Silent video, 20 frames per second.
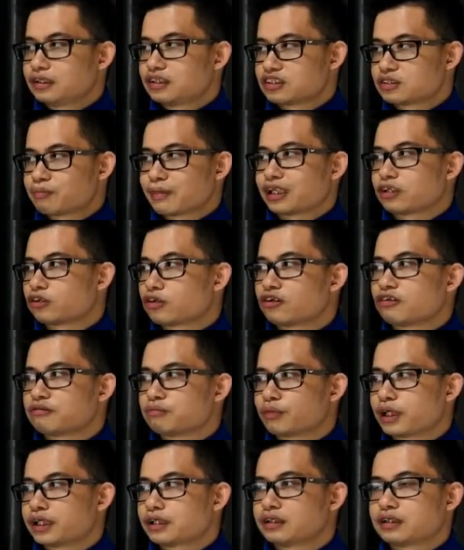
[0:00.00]
mentor of
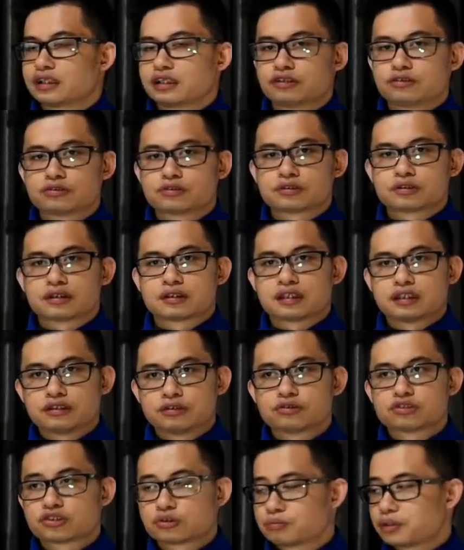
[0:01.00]
mine, he
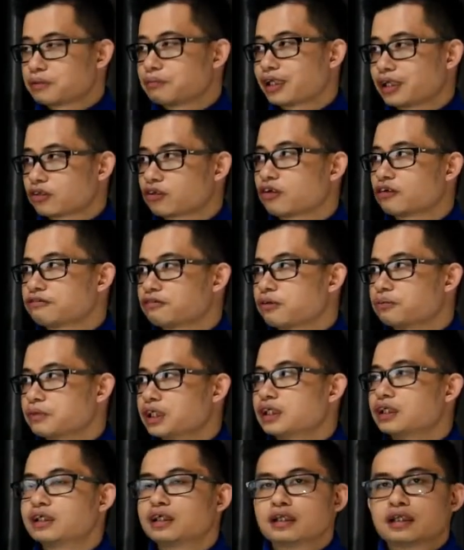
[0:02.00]
used to be a mentor for
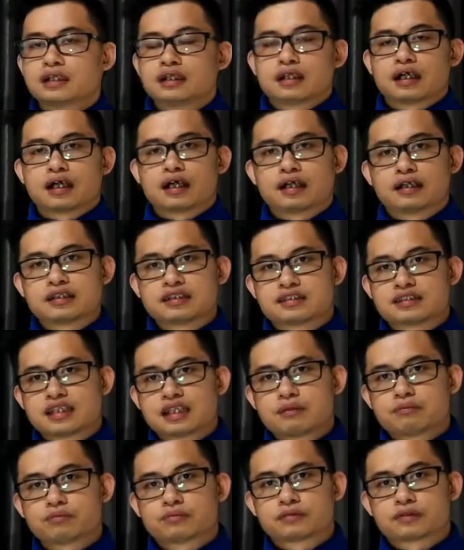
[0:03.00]
me. His
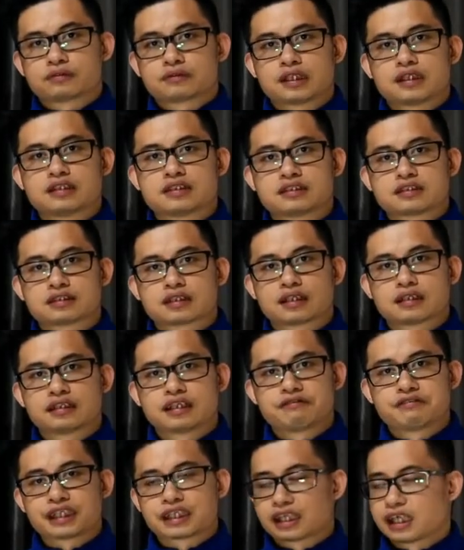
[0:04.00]
name is
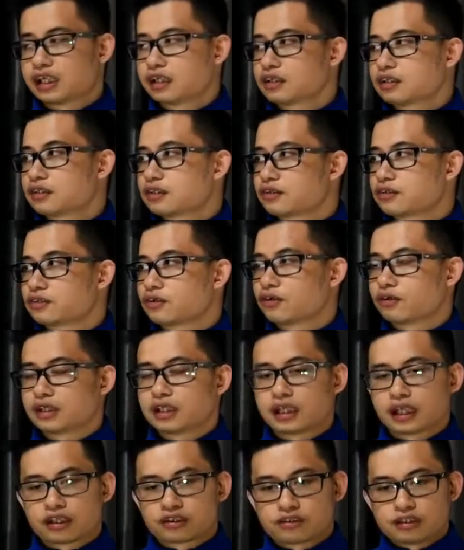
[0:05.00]
David King. So
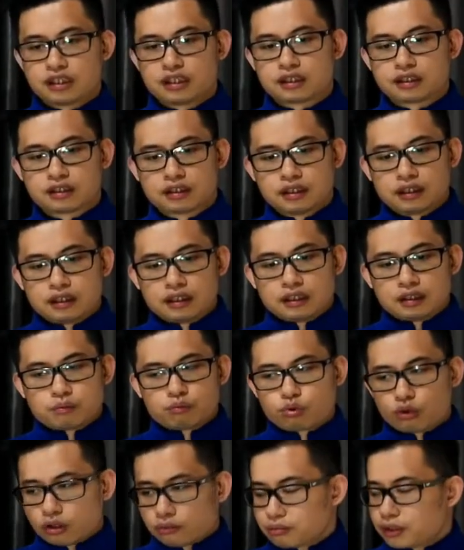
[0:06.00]
he actually
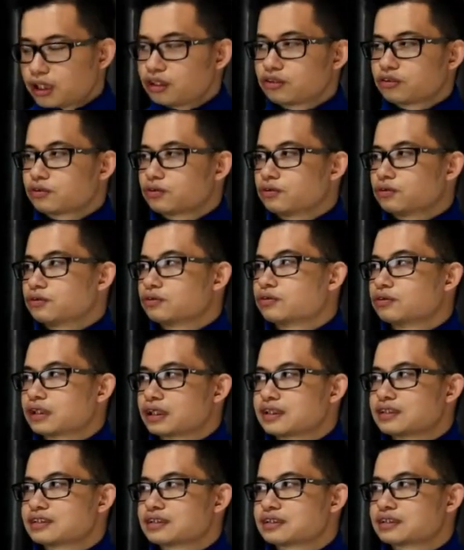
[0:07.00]
brought me into
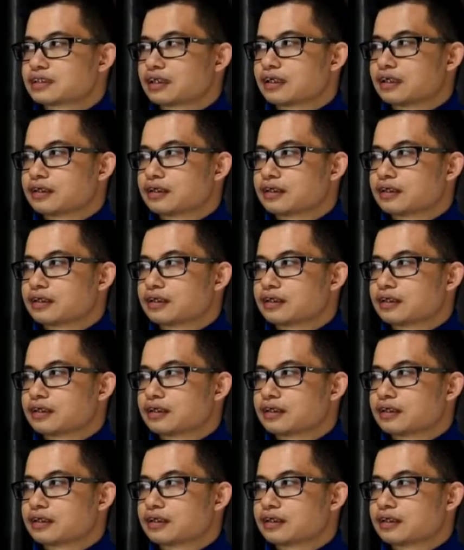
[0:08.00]
his